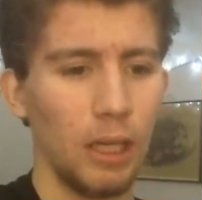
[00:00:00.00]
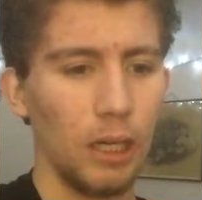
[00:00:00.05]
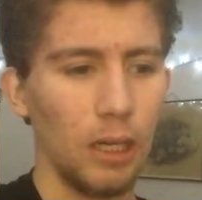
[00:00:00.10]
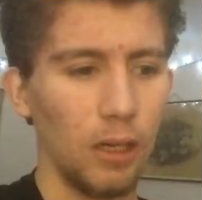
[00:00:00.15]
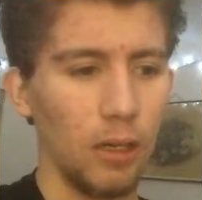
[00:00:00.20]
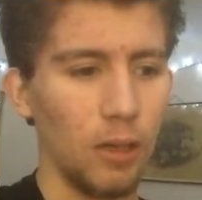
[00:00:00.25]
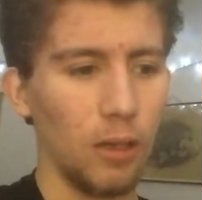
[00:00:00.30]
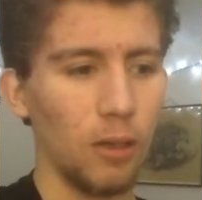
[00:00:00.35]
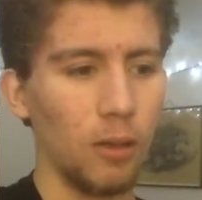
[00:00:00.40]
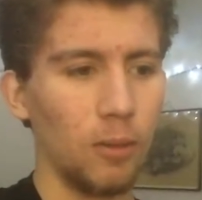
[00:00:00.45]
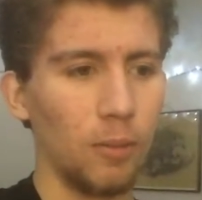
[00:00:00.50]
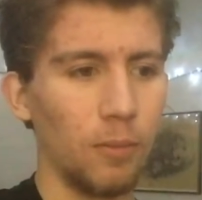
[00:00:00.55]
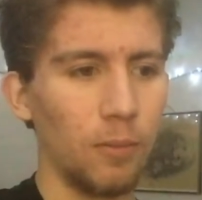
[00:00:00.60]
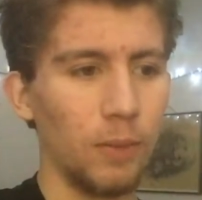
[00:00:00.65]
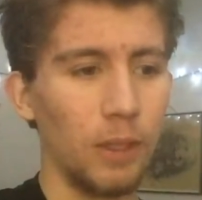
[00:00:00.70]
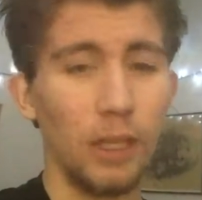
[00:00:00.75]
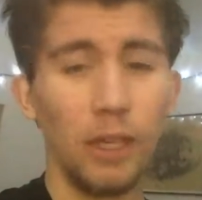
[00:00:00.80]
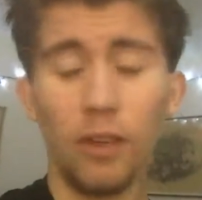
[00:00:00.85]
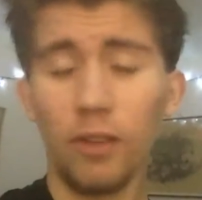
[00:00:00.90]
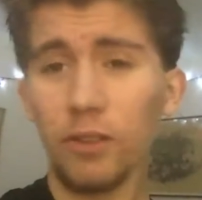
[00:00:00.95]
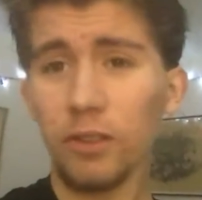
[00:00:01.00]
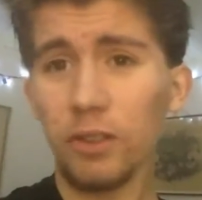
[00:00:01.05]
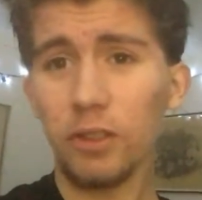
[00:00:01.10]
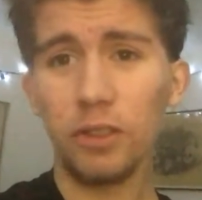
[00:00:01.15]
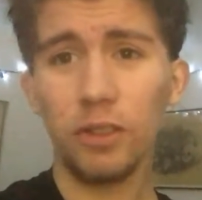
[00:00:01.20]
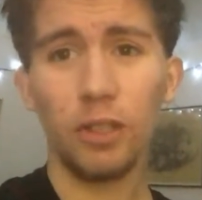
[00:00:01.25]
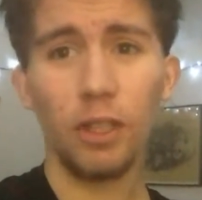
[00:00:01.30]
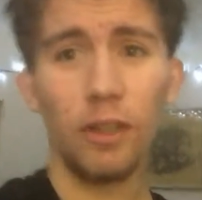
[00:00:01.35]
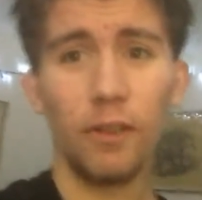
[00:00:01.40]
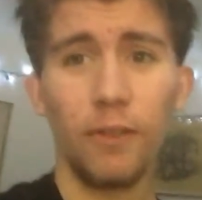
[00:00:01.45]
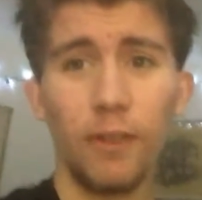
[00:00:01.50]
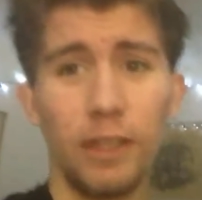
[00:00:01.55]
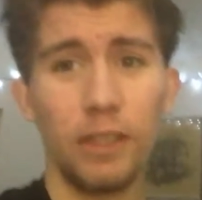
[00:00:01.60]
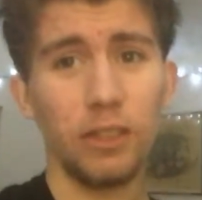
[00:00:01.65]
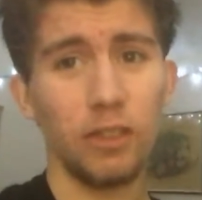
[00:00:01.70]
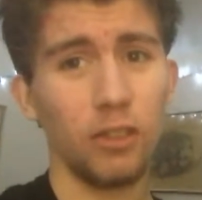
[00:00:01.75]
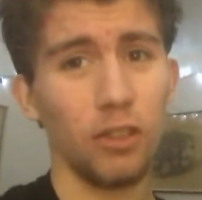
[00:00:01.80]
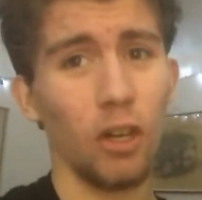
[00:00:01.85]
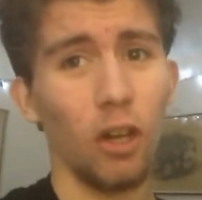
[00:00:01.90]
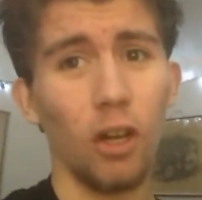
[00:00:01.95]
um, and other stuff like
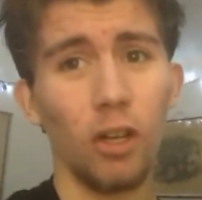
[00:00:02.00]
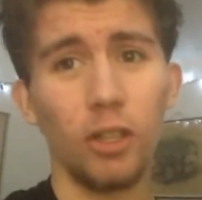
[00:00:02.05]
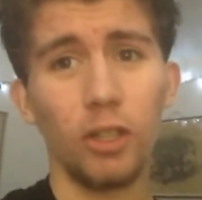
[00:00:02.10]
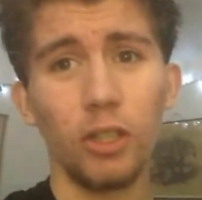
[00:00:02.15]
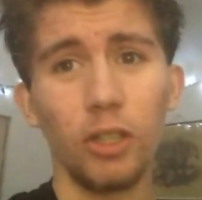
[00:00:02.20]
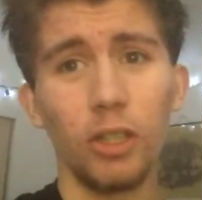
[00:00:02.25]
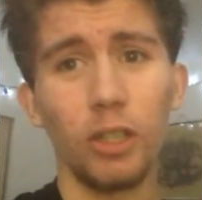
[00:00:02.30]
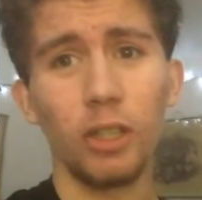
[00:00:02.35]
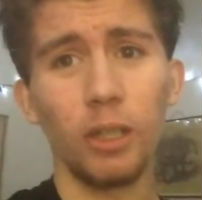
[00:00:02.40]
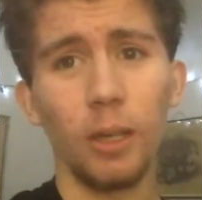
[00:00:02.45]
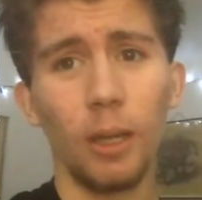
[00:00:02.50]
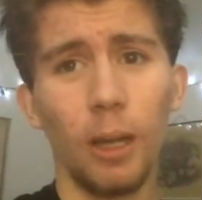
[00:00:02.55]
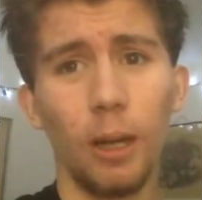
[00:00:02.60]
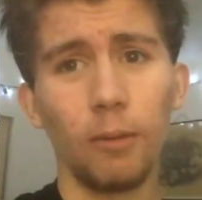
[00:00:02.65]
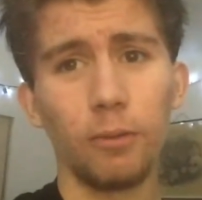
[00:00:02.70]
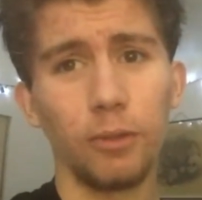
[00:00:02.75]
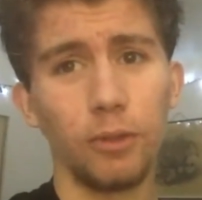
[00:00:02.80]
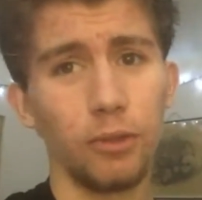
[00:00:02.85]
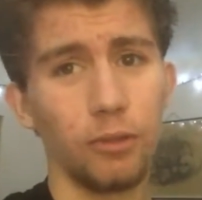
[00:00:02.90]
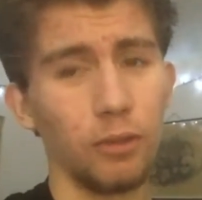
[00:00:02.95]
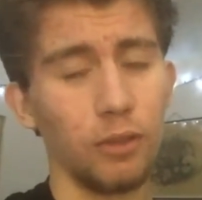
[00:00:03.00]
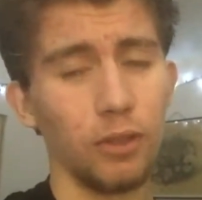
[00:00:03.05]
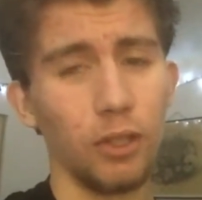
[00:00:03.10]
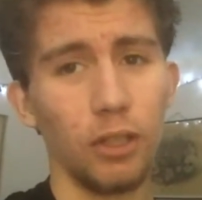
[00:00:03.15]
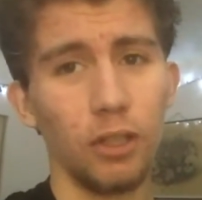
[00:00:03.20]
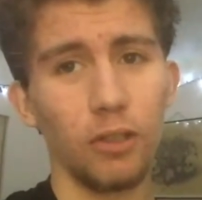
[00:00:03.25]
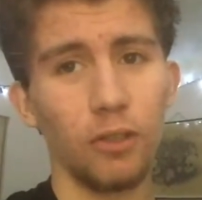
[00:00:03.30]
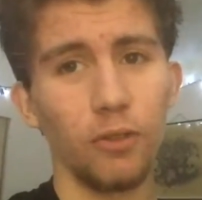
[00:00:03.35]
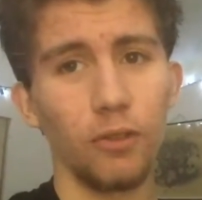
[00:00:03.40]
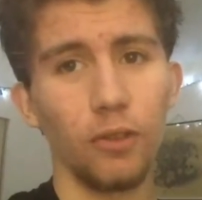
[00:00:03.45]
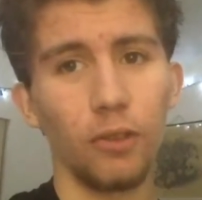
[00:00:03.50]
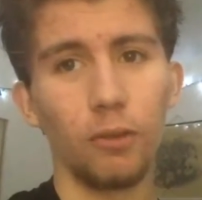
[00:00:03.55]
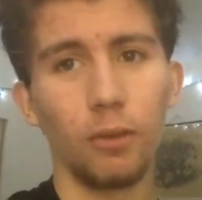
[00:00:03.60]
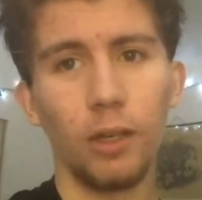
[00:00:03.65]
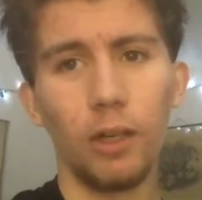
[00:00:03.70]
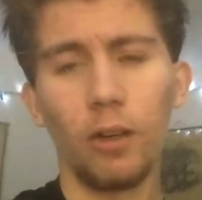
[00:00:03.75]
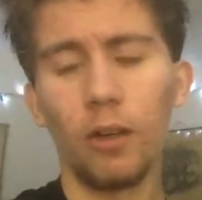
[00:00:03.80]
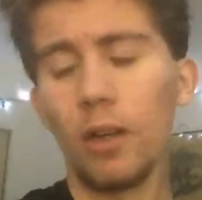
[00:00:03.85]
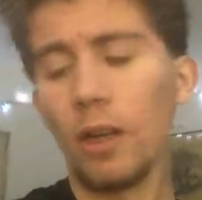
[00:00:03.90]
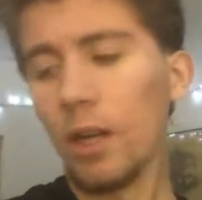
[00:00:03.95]
soccer. I was doing soccer for a
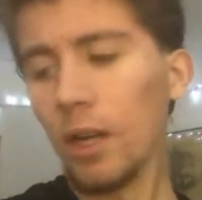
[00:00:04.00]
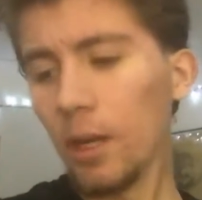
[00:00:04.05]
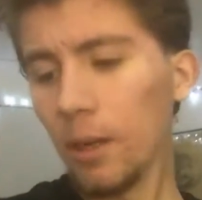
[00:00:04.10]
while.